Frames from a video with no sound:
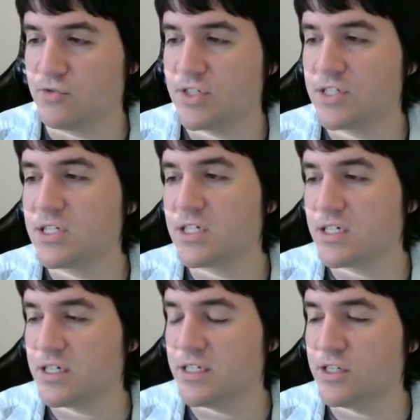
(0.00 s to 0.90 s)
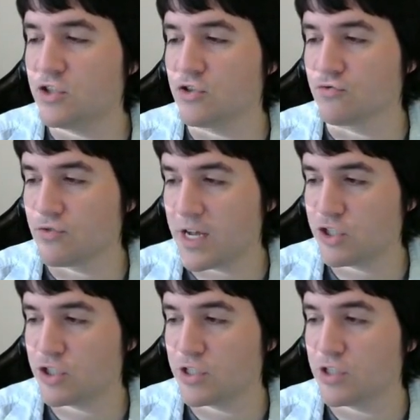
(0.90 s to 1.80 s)
you see in each
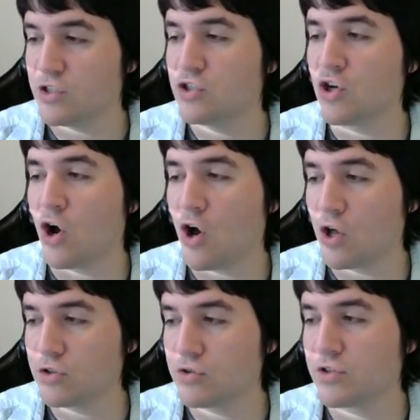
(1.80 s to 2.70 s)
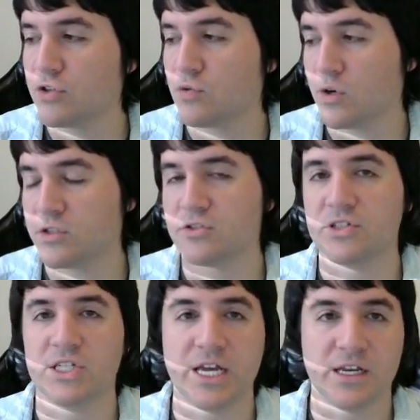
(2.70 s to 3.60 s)
direction, taller than the one you're
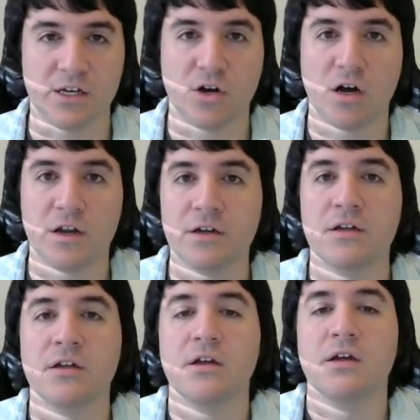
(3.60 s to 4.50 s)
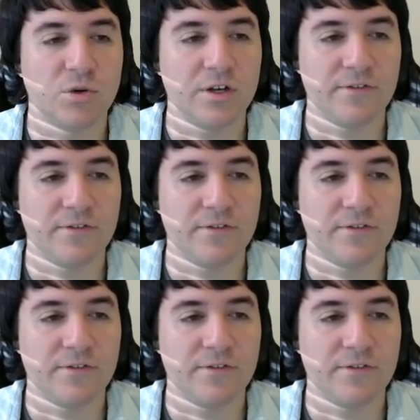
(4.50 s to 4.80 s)
standing on. So